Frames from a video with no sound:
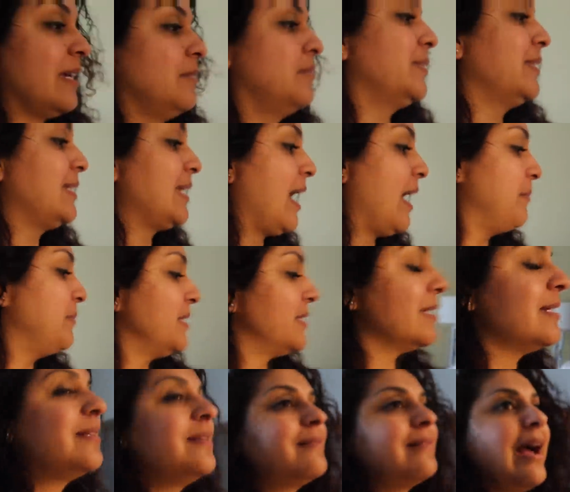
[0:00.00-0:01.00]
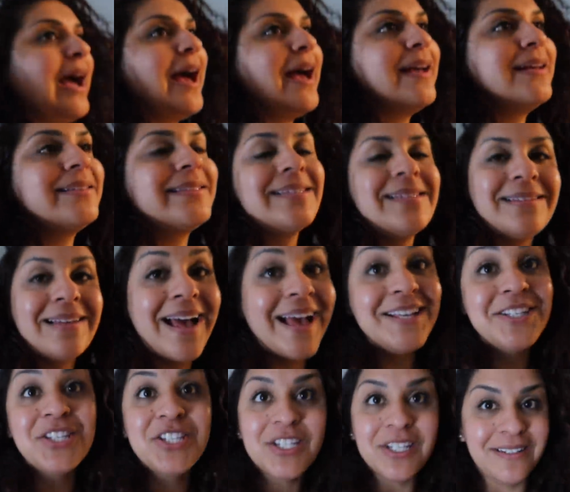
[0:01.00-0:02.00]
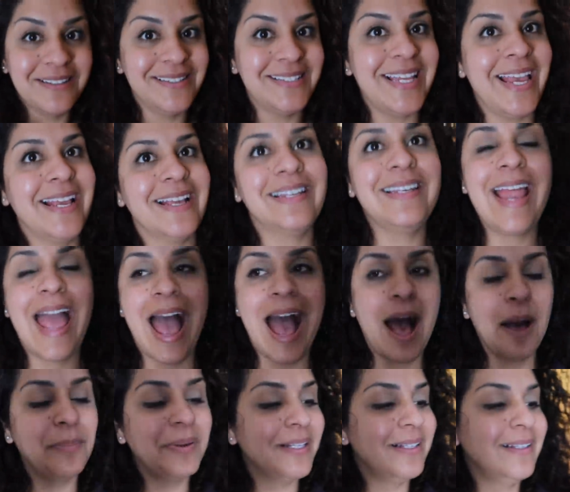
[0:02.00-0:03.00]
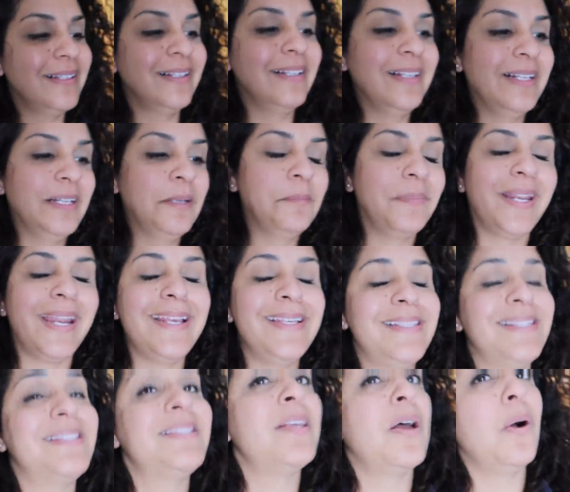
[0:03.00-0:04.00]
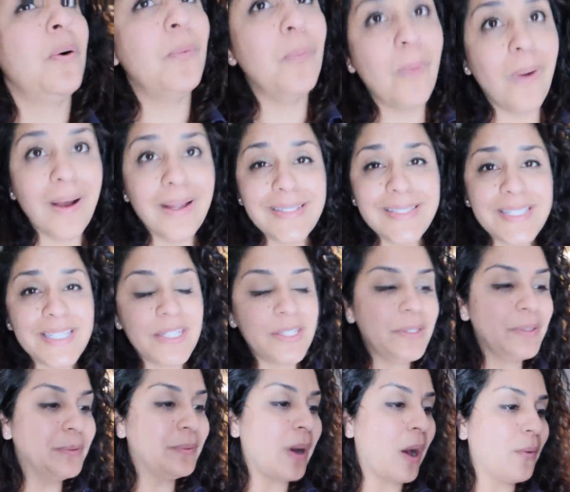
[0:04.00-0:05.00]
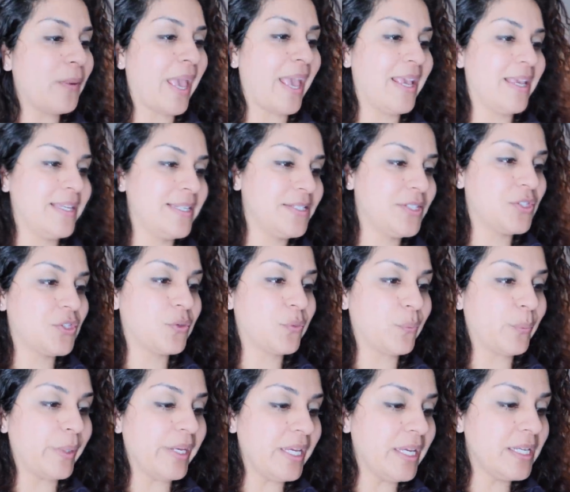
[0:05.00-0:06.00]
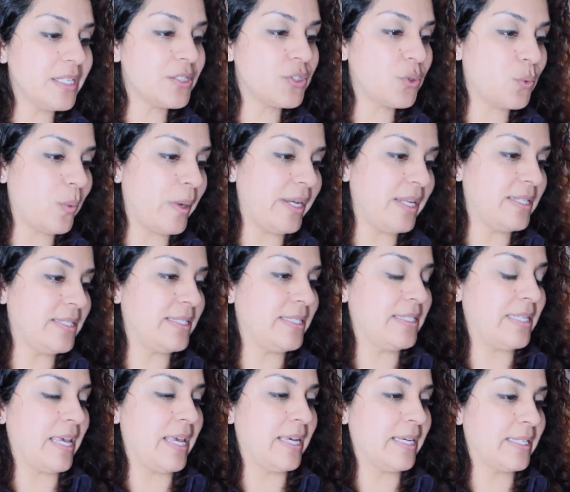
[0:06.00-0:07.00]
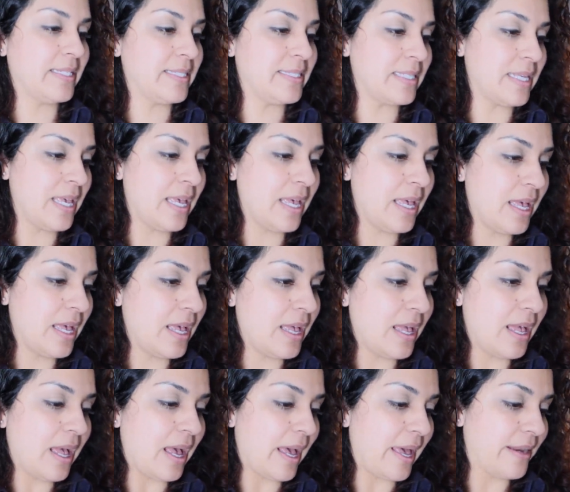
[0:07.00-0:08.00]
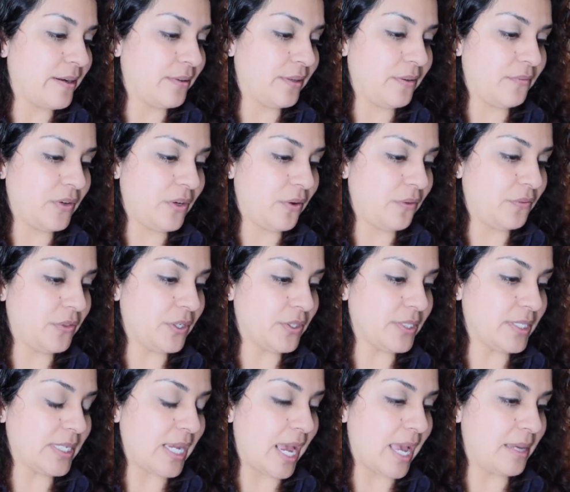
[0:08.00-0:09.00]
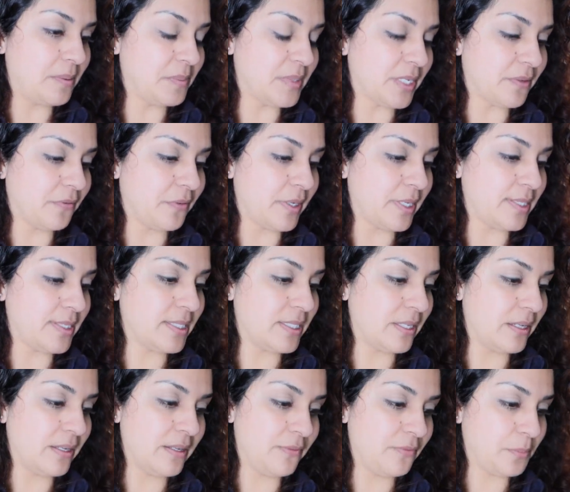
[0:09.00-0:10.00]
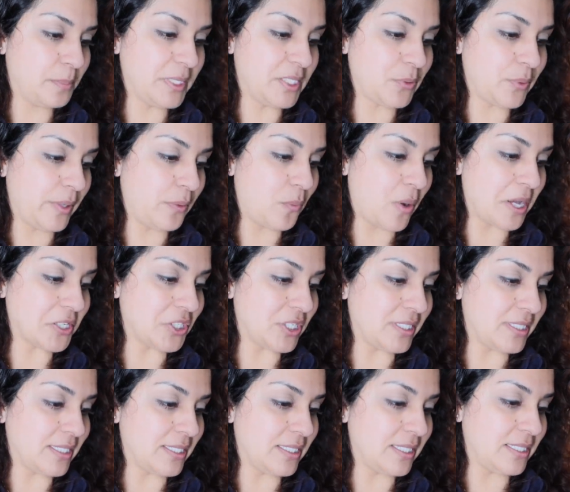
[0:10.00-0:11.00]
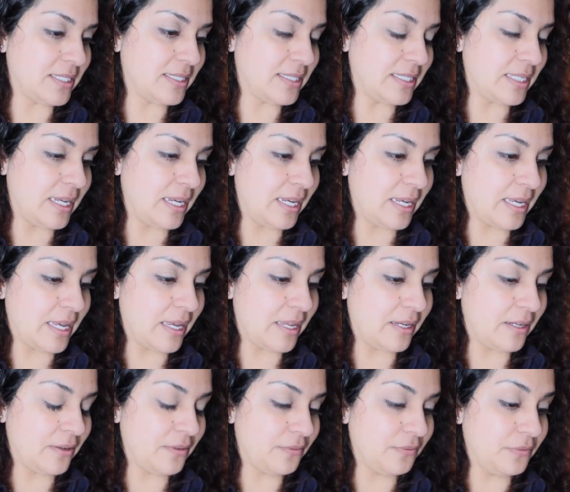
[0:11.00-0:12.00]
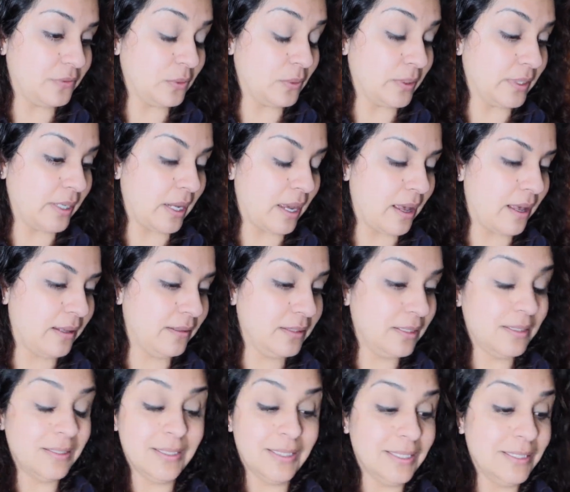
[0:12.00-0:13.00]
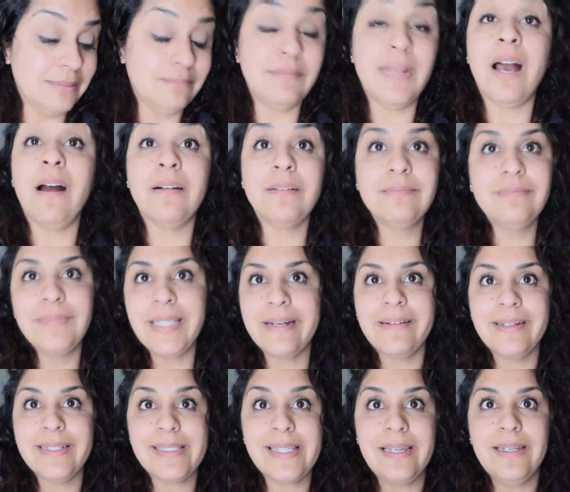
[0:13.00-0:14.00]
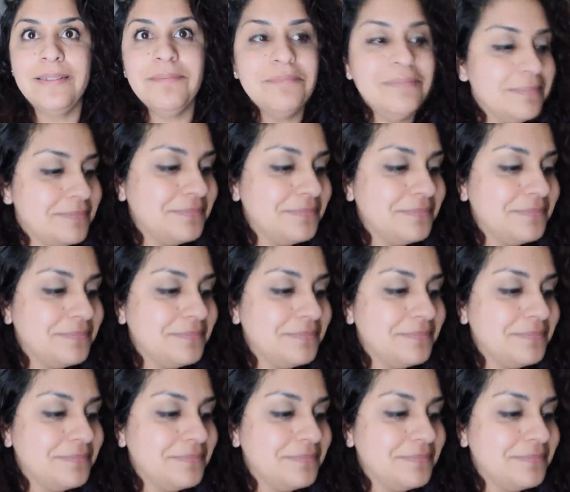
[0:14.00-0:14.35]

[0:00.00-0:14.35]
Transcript: What time is it, you guys? I shouldn't take a nap, but I so want to. Okay, it is three twenty-six. I don't even know if there's time difference between Washington, D C and Florida. No, there isn't.